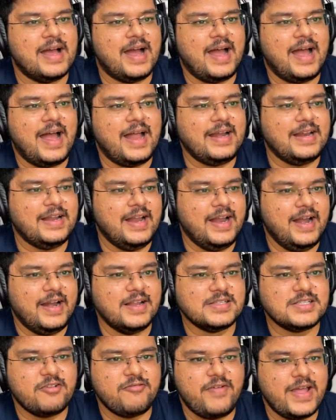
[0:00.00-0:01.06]
And it
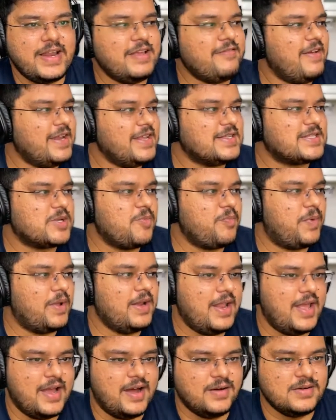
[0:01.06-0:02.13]
is a very, very simple
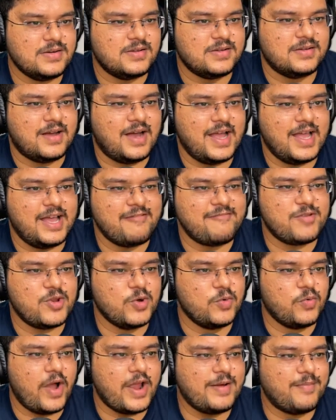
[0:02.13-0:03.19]
layout. I have
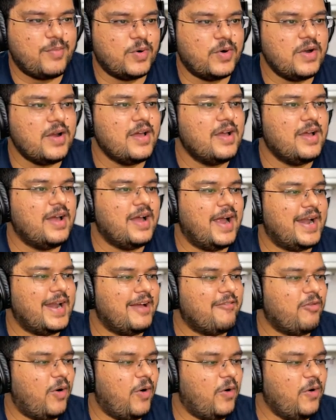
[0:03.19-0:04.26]
new whiteboard and I
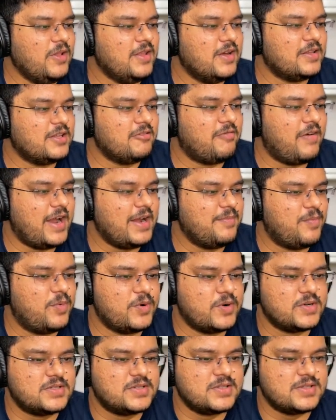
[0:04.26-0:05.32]
have all the other
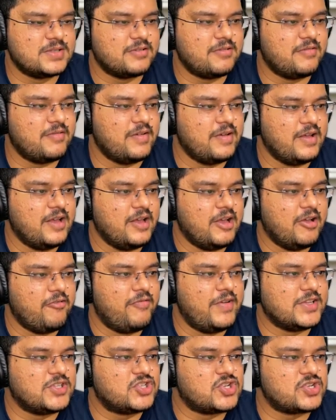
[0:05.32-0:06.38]
whiteboards
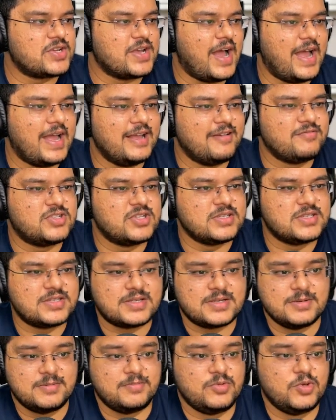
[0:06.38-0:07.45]
which I have
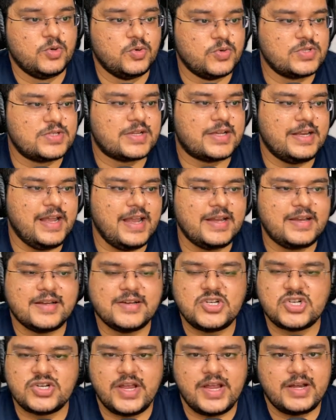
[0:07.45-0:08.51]
just used,
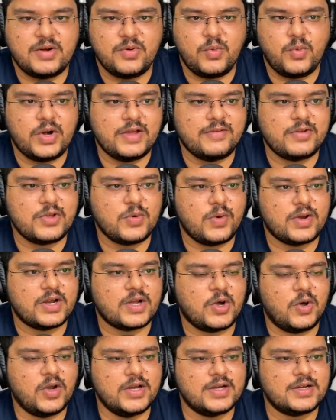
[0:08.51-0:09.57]
created, shared, whatever you want to
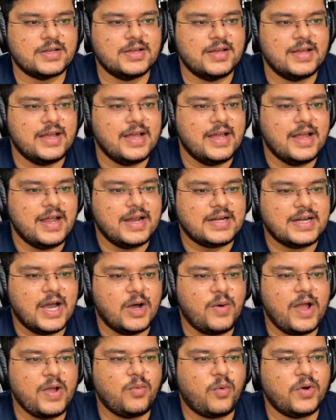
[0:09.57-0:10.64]
call it.
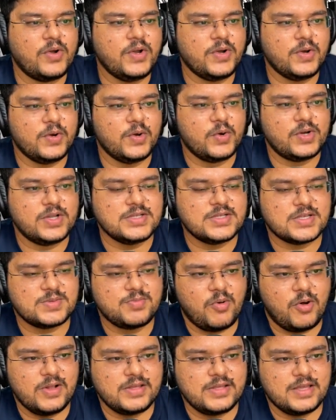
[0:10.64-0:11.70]
Now, I wanted to notice a
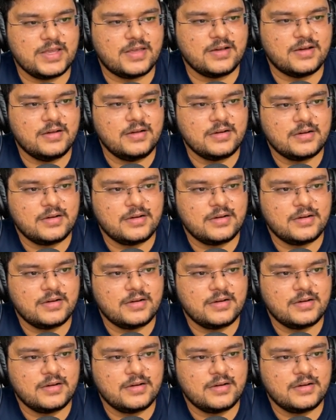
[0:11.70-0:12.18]
small thing here.